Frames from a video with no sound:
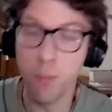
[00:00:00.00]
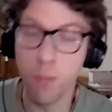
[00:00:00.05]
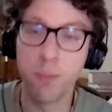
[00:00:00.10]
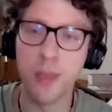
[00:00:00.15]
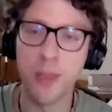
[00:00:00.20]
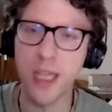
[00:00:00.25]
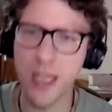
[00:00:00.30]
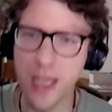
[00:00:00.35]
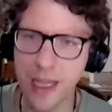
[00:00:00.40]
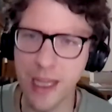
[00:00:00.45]

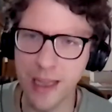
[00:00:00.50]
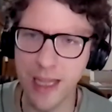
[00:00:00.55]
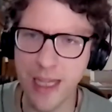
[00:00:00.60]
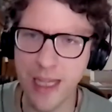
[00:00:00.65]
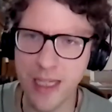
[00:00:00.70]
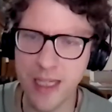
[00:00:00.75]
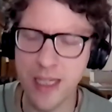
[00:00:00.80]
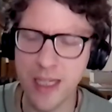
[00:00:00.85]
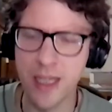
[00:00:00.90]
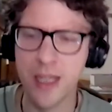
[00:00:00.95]
blinking
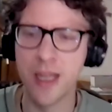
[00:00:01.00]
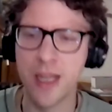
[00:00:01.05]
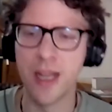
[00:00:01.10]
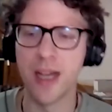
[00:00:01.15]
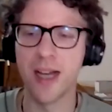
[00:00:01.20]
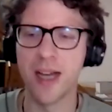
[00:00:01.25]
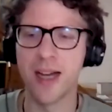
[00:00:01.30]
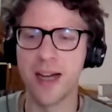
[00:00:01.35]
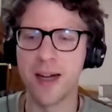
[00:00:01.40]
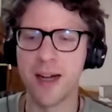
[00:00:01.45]
less,
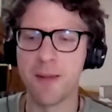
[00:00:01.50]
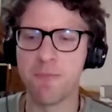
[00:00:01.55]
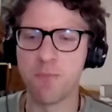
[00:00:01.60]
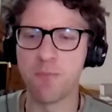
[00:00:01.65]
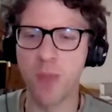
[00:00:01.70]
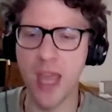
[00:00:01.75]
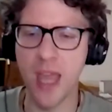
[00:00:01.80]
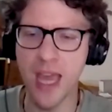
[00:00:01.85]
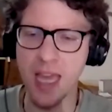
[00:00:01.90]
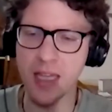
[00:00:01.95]

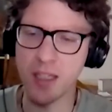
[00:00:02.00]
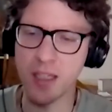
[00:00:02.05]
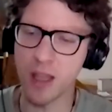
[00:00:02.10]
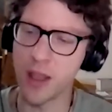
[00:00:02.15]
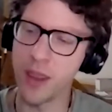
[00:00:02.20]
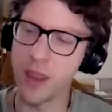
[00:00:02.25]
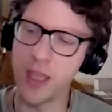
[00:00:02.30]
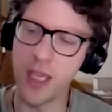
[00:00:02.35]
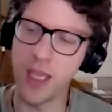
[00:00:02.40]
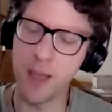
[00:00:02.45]
and
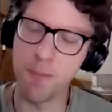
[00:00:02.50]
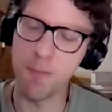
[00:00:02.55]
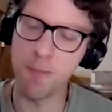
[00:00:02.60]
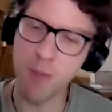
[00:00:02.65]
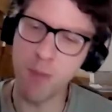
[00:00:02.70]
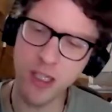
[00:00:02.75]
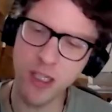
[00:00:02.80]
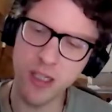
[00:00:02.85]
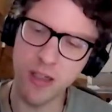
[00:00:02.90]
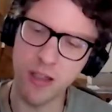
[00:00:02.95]
the
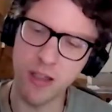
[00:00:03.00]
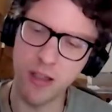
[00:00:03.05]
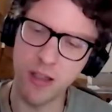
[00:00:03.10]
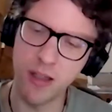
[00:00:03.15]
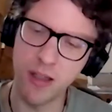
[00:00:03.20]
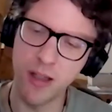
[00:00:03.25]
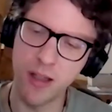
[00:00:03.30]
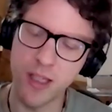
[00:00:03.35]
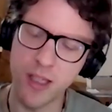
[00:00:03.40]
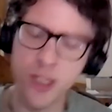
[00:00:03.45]

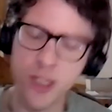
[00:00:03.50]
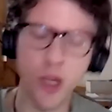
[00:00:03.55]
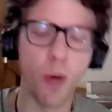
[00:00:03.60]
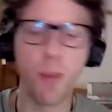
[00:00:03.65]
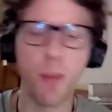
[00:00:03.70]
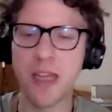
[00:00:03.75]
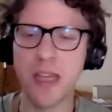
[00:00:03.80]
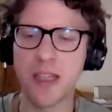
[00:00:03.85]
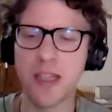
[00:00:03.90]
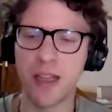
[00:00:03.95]
muscle. So
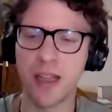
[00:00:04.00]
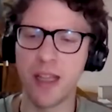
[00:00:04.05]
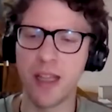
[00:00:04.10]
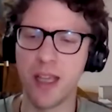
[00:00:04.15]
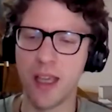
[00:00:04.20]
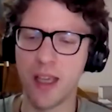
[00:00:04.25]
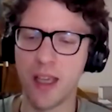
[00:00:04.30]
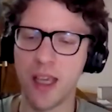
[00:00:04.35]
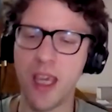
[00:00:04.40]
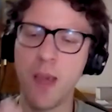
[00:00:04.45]

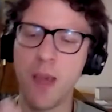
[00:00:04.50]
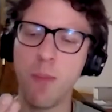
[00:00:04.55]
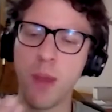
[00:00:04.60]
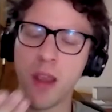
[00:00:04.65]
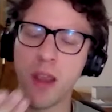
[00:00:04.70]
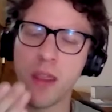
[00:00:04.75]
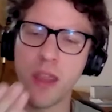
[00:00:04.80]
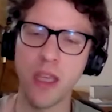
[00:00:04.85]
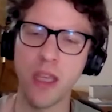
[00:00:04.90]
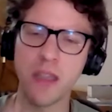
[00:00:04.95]
basically,
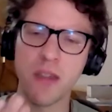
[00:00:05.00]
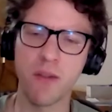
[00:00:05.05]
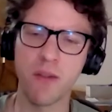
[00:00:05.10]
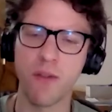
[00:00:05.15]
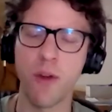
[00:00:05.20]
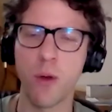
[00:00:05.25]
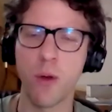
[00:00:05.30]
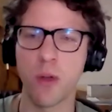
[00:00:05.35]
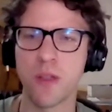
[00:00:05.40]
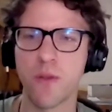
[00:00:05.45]
keeping things in
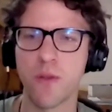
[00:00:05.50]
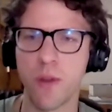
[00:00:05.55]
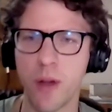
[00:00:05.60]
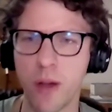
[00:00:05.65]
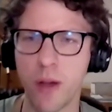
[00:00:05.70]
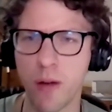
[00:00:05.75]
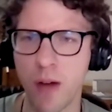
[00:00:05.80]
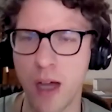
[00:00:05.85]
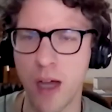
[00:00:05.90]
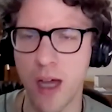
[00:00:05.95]
focus for
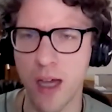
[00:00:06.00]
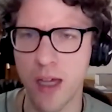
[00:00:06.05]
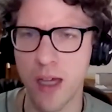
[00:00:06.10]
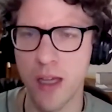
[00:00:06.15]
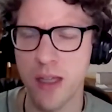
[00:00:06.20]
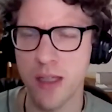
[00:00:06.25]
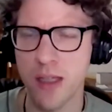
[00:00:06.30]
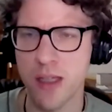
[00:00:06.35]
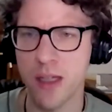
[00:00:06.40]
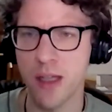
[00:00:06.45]
your
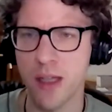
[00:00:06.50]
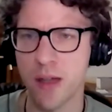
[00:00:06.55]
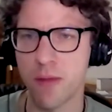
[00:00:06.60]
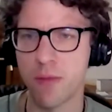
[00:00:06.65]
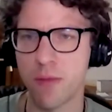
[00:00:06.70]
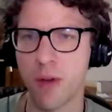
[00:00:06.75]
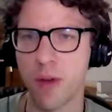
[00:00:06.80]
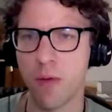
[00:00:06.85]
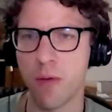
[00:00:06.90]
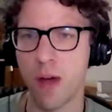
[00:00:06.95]
eyes
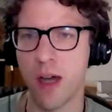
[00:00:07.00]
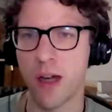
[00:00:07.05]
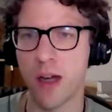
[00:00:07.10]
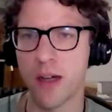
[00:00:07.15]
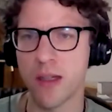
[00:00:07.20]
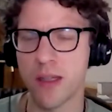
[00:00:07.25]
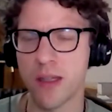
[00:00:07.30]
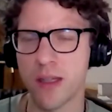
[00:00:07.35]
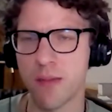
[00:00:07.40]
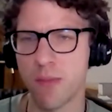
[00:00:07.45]

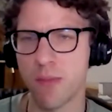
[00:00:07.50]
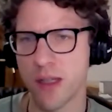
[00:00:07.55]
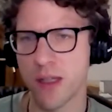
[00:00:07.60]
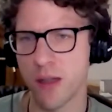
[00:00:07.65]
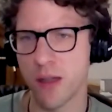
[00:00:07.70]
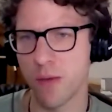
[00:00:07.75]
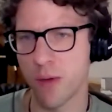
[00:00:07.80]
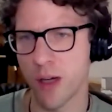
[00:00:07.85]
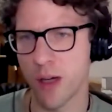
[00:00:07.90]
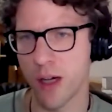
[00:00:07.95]
requires some
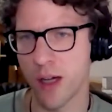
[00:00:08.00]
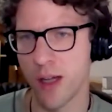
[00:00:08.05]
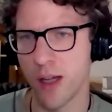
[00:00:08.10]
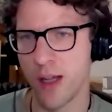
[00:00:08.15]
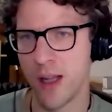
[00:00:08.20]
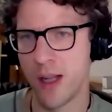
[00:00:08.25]
muscle work.